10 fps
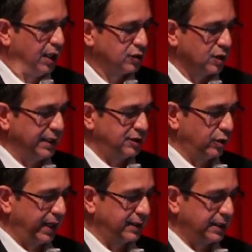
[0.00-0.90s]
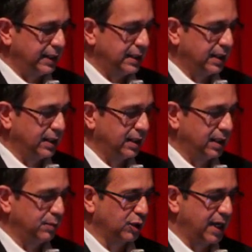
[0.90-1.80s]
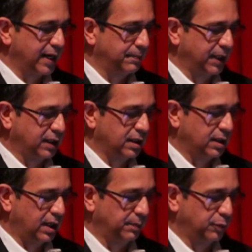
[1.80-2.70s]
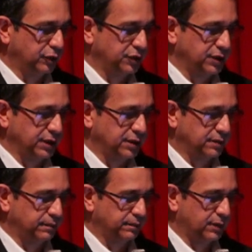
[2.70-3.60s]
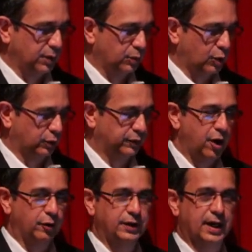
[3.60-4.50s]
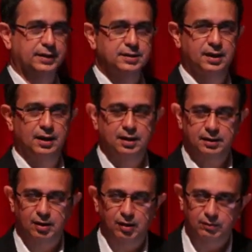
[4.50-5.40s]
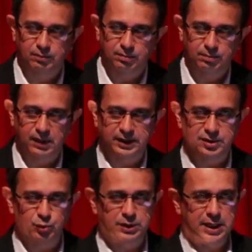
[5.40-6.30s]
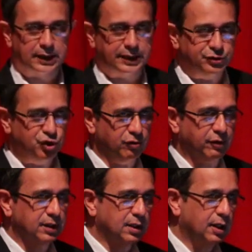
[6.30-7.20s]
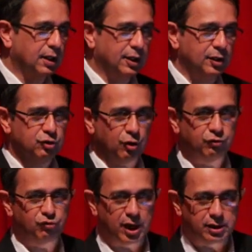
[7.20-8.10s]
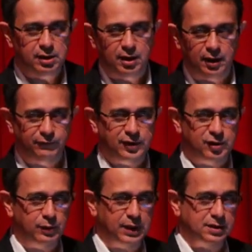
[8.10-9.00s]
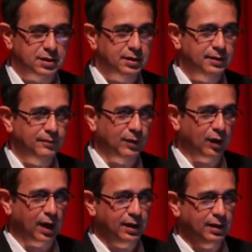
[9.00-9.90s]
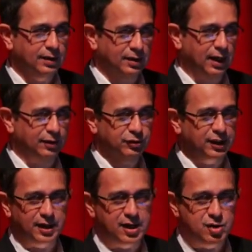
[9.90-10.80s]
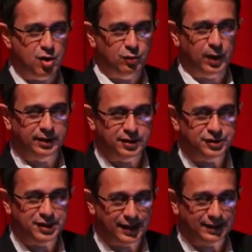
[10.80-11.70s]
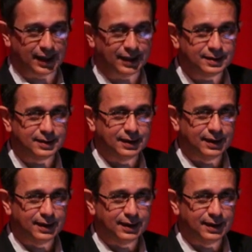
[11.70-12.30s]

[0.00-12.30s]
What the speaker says: So let's look at the hemodynamic hypothesis. We all know that, mothers will tell their children, don't run after you eat. Okay, I don't think they know why they're saying that.